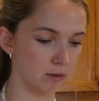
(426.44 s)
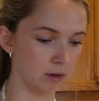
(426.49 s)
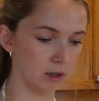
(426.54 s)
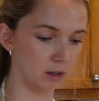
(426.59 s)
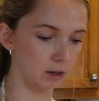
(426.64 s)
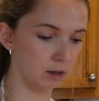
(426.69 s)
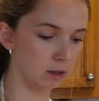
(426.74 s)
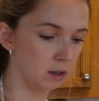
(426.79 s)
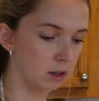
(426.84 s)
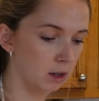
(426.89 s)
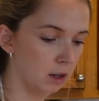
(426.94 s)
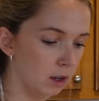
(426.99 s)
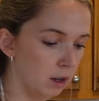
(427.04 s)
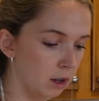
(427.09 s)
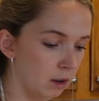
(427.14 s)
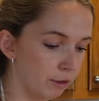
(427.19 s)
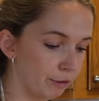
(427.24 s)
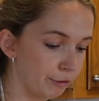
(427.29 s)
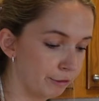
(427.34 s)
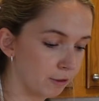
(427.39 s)
oil
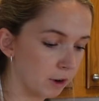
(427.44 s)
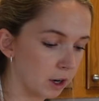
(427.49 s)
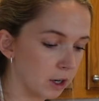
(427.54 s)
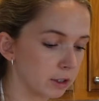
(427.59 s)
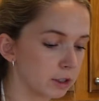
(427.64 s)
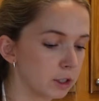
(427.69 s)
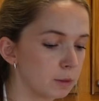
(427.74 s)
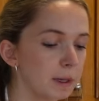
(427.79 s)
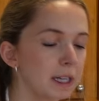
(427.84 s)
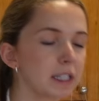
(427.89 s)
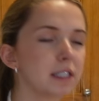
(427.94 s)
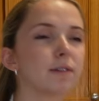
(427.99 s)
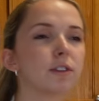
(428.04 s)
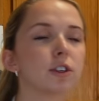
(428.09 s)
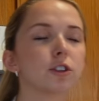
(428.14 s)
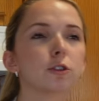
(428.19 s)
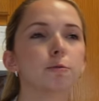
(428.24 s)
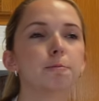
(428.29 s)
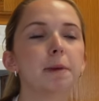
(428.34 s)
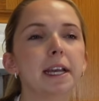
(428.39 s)
first, because if
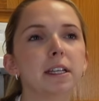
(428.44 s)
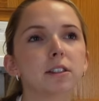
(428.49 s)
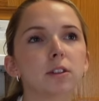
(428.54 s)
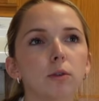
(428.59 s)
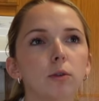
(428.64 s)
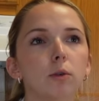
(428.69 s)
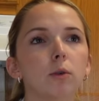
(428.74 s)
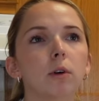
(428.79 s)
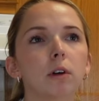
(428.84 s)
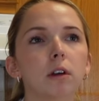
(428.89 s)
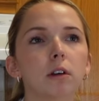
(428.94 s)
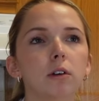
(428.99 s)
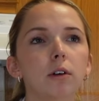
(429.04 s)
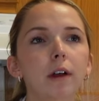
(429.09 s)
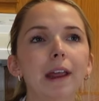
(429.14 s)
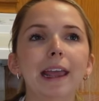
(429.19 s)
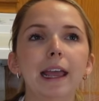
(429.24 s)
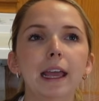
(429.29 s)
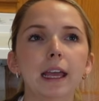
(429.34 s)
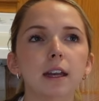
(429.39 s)
there's basil
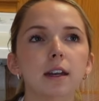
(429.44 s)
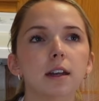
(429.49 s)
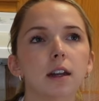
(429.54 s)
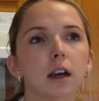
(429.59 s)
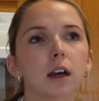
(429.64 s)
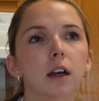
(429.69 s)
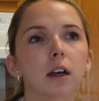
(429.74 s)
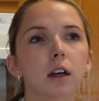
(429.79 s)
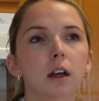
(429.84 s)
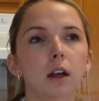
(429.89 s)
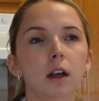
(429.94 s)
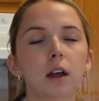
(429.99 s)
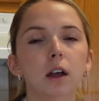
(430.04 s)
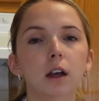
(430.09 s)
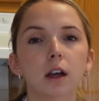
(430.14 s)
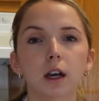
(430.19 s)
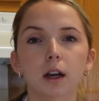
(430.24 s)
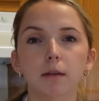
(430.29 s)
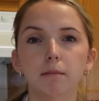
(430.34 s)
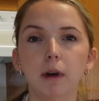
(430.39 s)
oil in
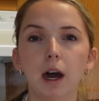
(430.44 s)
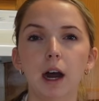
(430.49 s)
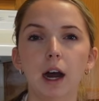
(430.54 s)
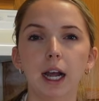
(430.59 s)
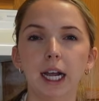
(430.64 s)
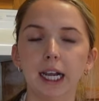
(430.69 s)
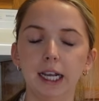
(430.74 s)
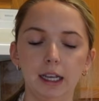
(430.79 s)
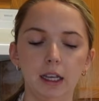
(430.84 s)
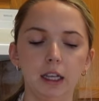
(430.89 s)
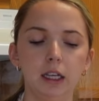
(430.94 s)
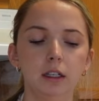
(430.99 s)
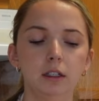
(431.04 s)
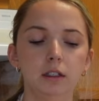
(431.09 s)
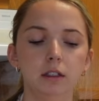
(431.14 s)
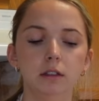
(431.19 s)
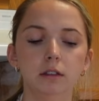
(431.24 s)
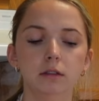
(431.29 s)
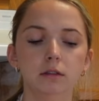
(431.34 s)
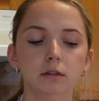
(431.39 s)
my
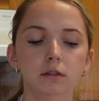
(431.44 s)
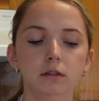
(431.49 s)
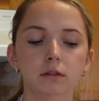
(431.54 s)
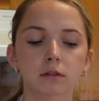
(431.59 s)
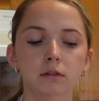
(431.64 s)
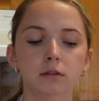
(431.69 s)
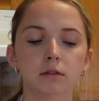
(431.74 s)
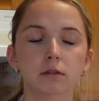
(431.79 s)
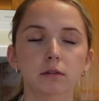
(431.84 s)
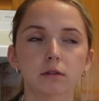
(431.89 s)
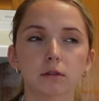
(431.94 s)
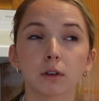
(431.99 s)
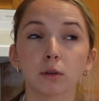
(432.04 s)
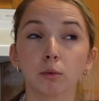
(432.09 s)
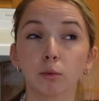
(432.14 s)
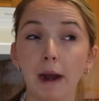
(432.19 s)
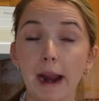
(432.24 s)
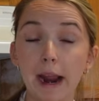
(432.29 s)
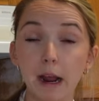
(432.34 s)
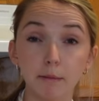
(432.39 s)

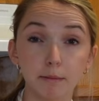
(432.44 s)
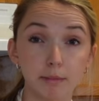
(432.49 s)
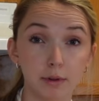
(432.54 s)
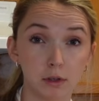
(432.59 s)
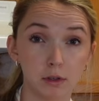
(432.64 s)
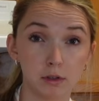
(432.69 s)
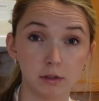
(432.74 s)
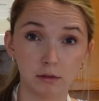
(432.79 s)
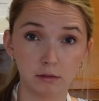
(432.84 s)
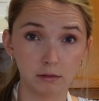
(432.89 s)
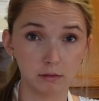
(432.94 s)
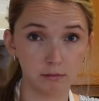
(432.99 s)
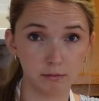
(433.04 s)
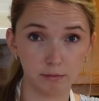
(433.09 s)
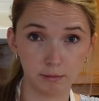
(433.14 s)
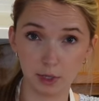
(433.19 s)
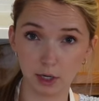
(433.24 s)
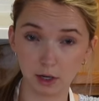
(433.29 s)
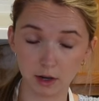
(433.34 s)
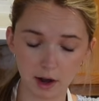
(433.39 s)
ramp
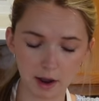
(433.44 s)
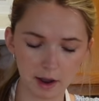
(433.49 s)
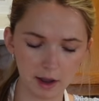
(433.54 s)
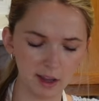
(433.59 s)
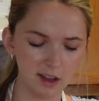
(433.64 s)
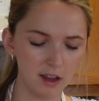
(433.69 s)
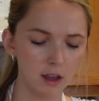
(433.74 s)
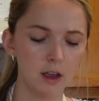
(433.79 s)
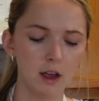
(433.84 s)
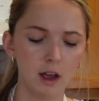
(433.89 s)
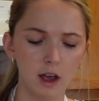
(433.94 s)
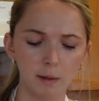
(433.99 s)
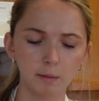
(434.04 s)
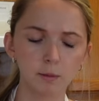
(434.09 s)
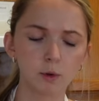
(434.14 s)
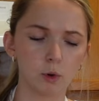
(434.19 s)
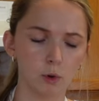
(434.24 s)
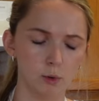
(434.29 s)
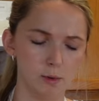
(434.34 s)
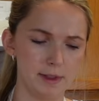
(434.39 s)
puree, I'm
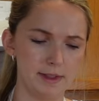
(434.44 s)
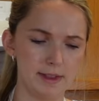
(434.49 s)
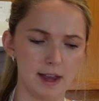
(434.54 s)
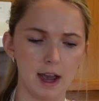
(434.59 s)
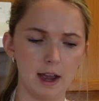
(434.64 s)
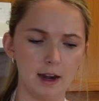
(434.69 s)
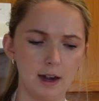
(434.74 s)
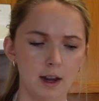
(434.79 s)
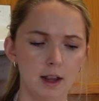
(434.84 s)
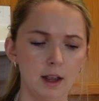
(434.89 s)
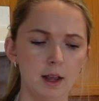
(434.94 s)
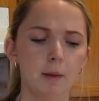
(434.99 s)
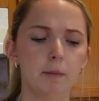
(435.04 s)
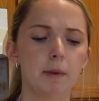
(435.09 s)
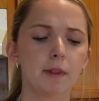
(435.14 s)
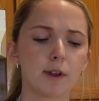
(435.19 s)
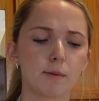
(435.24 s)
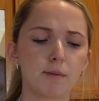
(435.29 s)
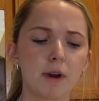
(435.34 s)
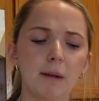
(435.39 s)
cool with that.
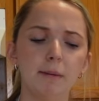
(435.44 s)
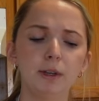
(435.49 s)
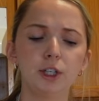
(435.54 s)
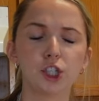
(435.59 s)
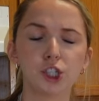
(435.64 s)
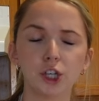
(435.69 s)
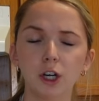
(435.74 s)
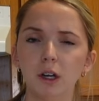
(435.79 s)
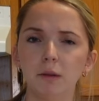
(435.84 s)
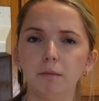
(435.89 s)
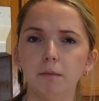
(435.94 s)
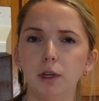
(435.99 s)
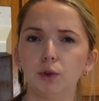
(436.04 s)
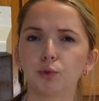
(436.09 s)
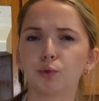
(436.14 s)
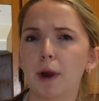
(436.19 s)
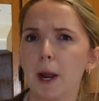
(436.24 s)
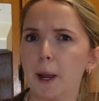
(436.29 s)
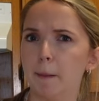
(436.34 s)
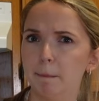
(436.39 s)
But there probably shouldn't be
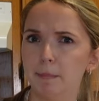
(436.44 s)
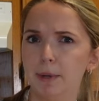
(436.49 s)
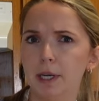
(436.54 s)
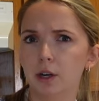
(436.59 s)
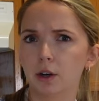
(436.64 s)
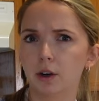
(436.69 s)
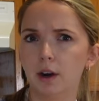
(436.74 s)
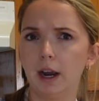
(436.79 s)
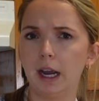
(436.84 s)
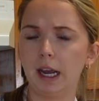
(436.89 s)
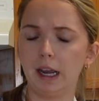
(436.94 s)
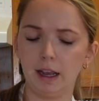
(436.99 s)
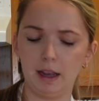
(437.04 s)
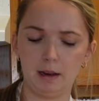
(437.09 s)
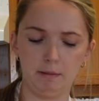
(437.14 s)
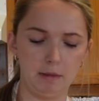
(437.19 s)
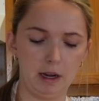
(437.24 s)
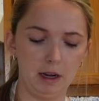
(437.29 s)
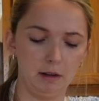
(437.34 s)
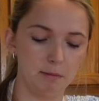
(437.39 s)
ramp puree
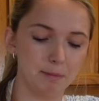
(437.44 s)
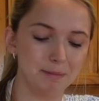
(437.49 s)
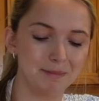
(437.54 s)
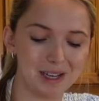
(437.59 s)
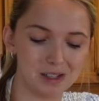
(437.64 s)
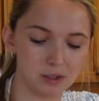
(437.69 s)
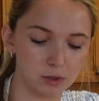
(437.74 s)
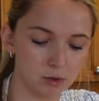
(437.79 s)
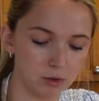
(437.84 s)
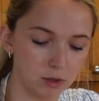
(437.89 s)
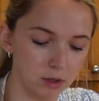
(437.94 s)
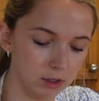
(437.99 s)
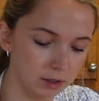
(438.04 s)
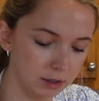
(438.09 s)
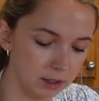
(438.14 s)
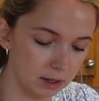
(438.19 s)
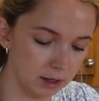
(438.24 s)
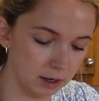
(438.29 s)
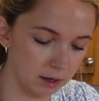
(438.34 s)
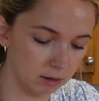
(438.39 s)
in my basil oil,
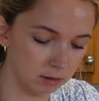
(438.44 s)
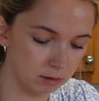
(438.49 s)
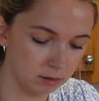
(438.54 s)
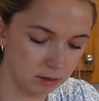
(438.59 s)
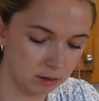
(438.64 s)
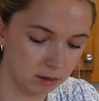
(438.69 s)
you know?